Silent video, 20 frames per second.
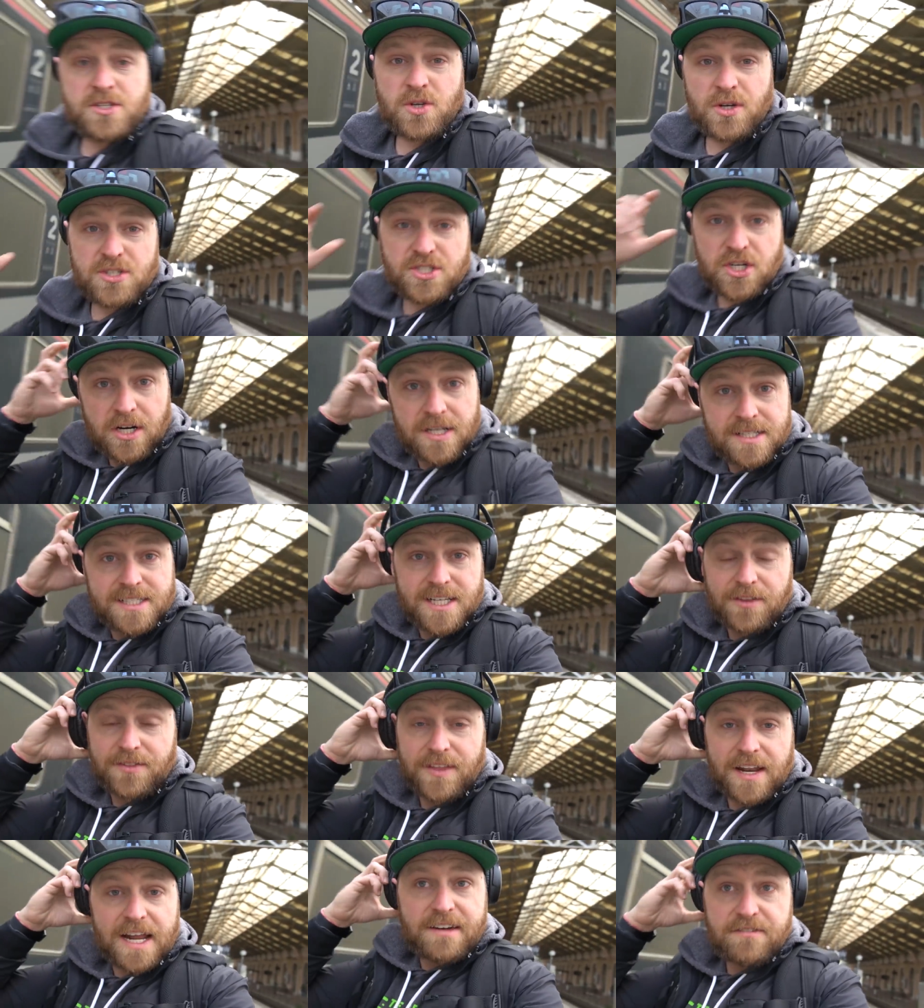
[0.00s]
So it turns
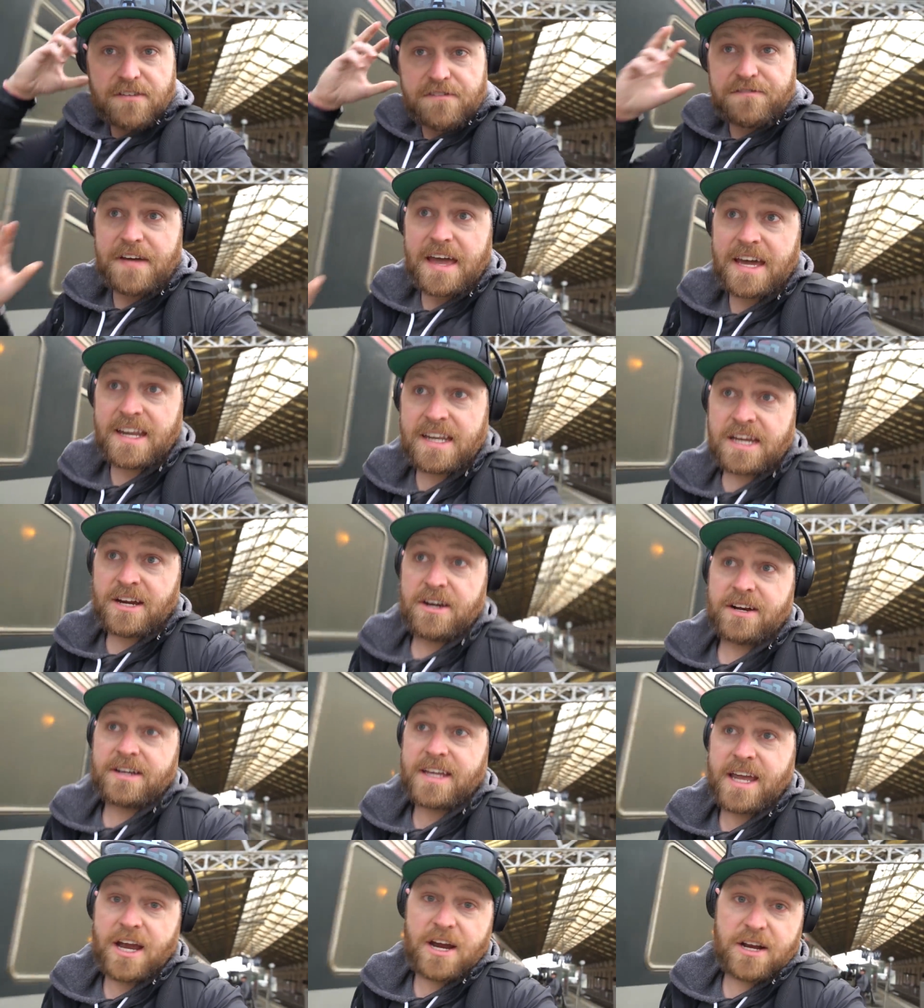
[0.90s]
out that I have a fan here
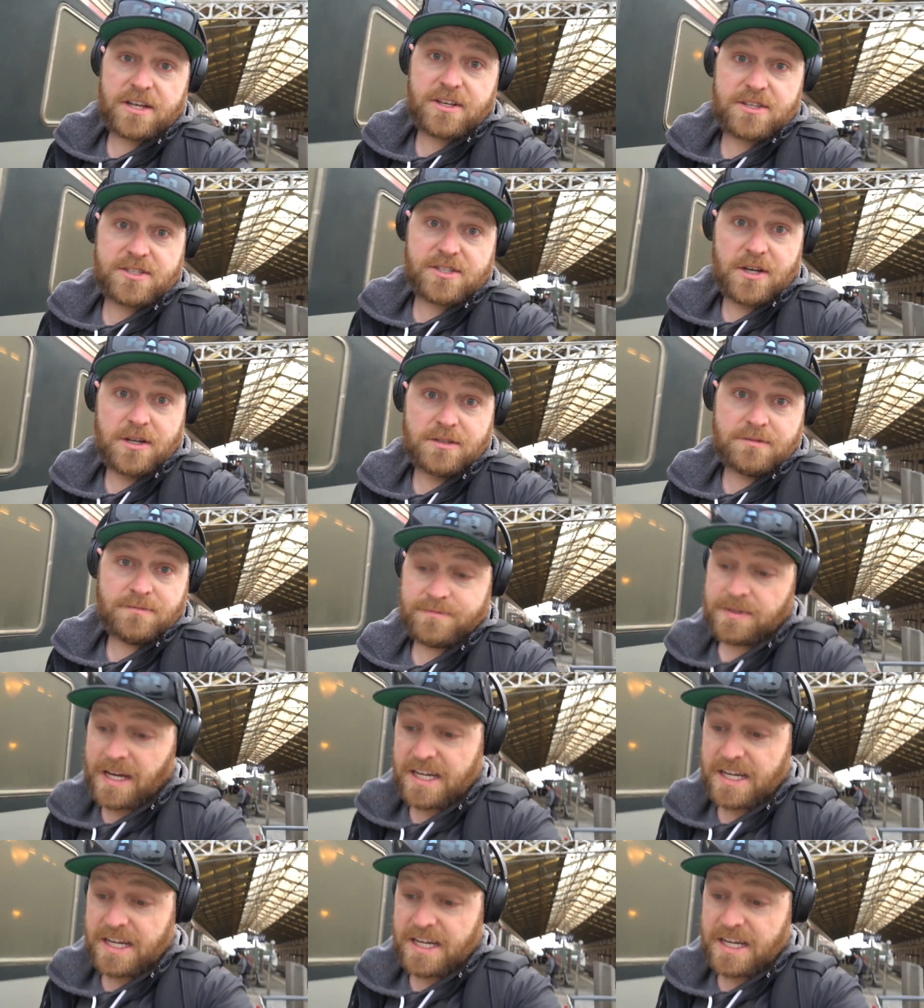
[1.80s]
in Carcassonne.